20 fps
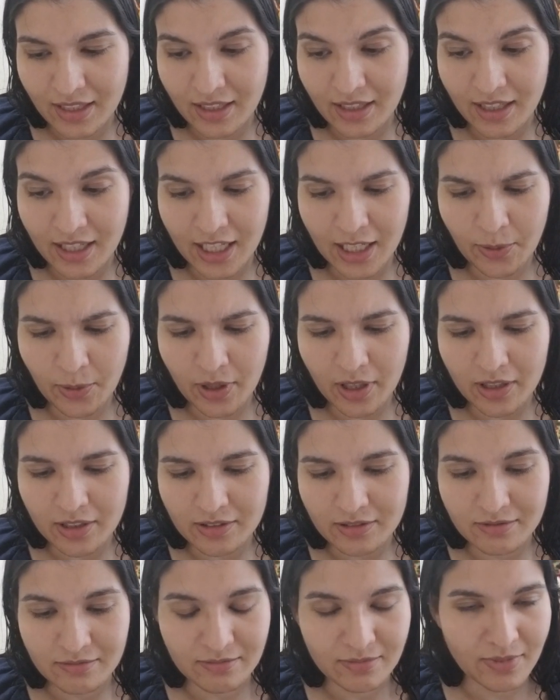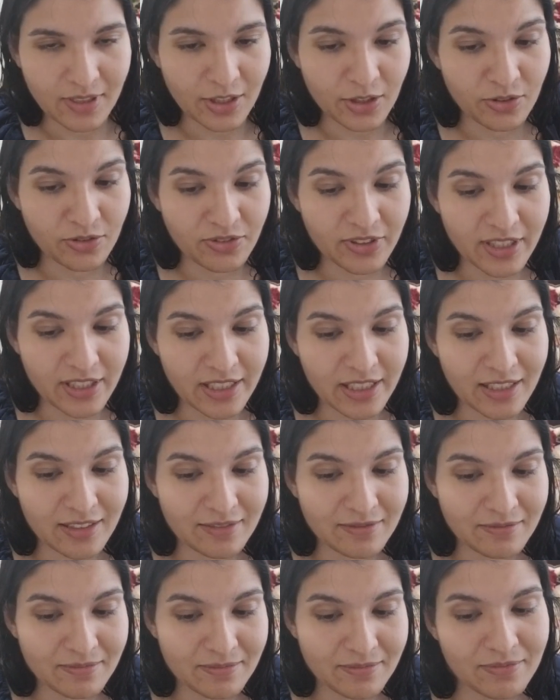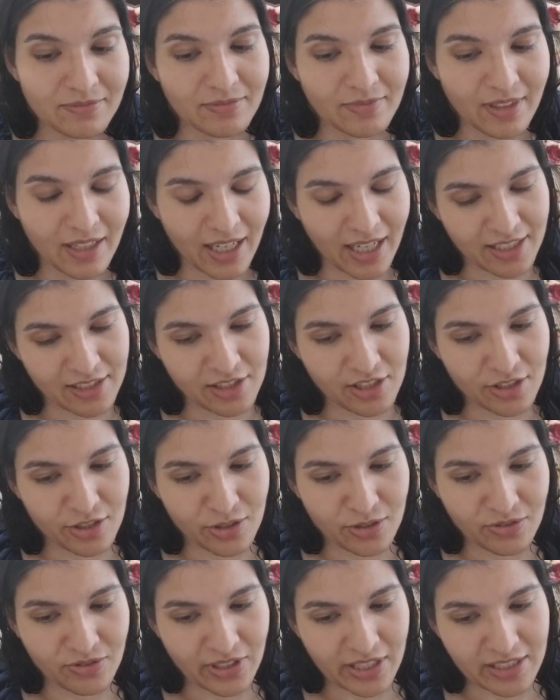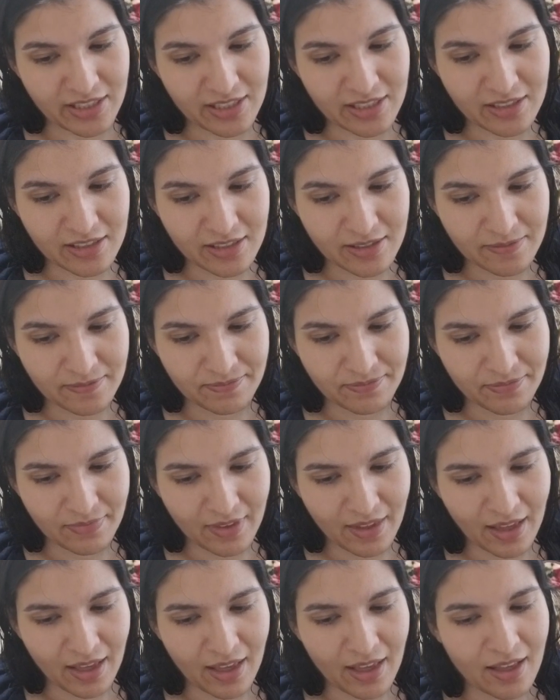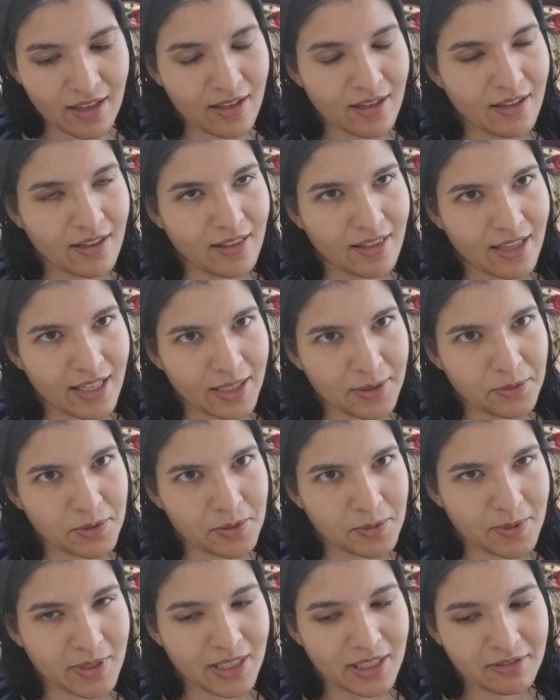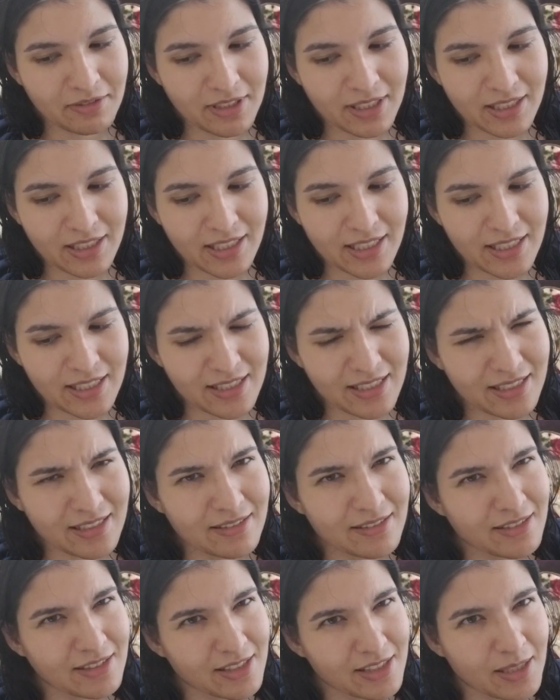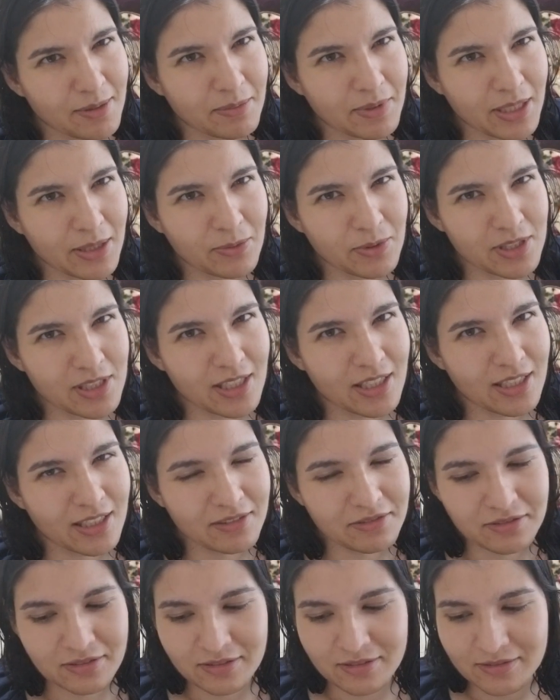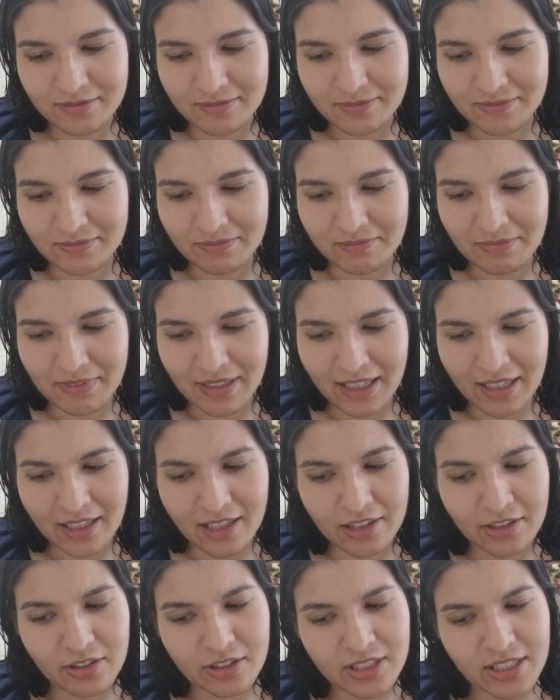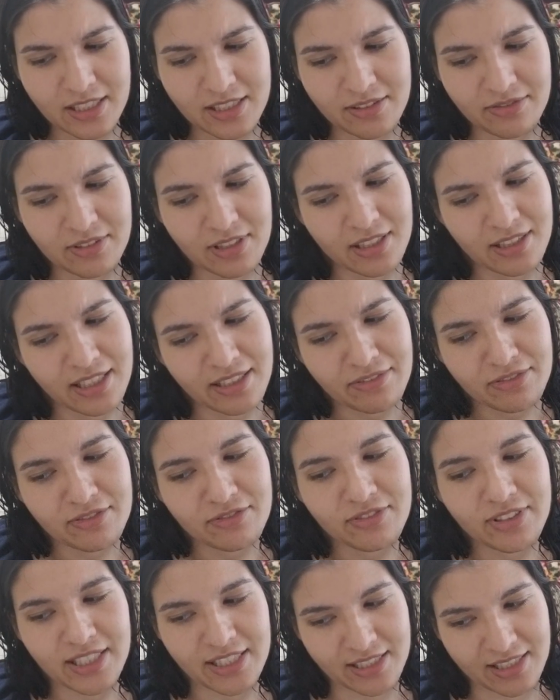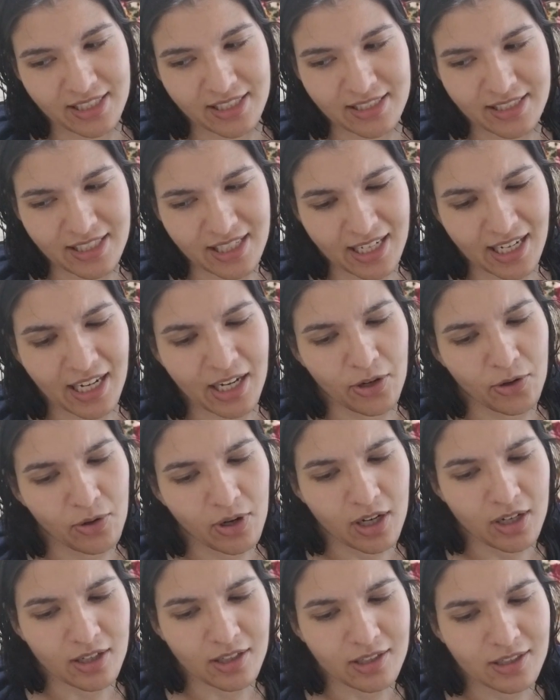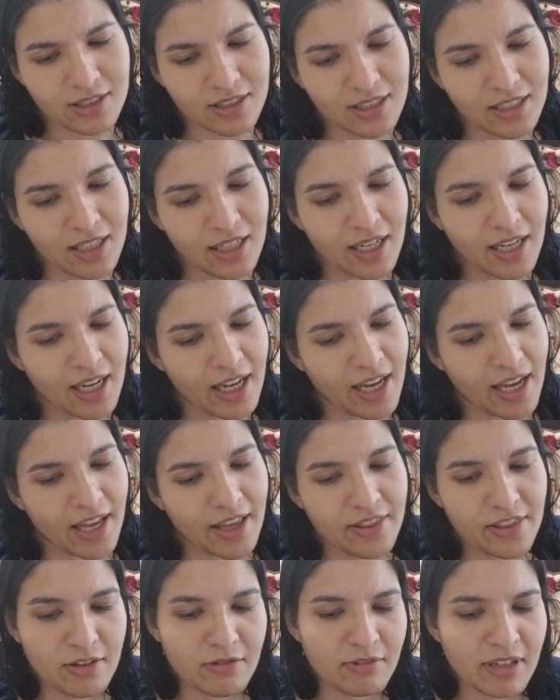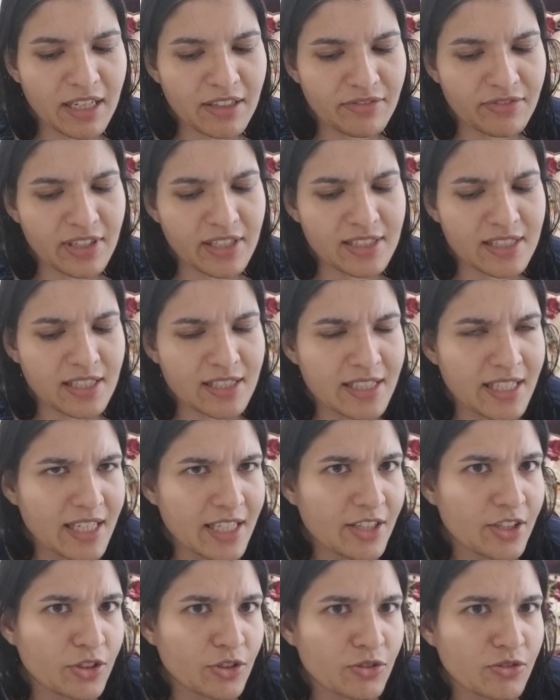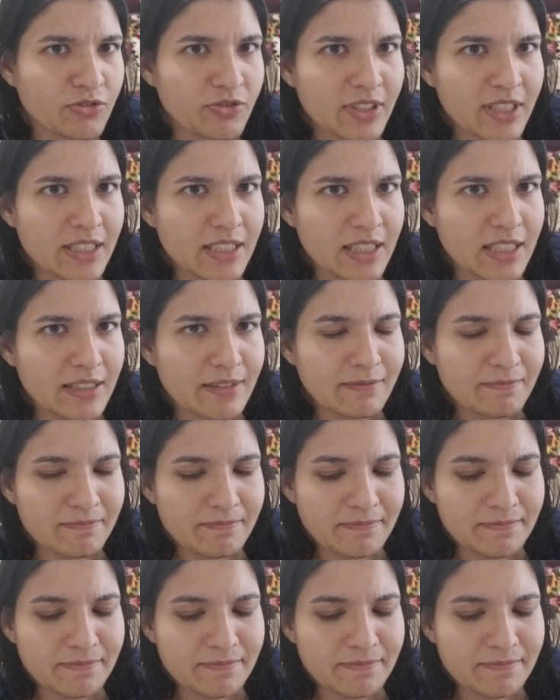"How are you feeling?" asked the two faces. That was when I realized something was off. It looked as if the left face had said, "How are?" and the right face had said, "You feeling?"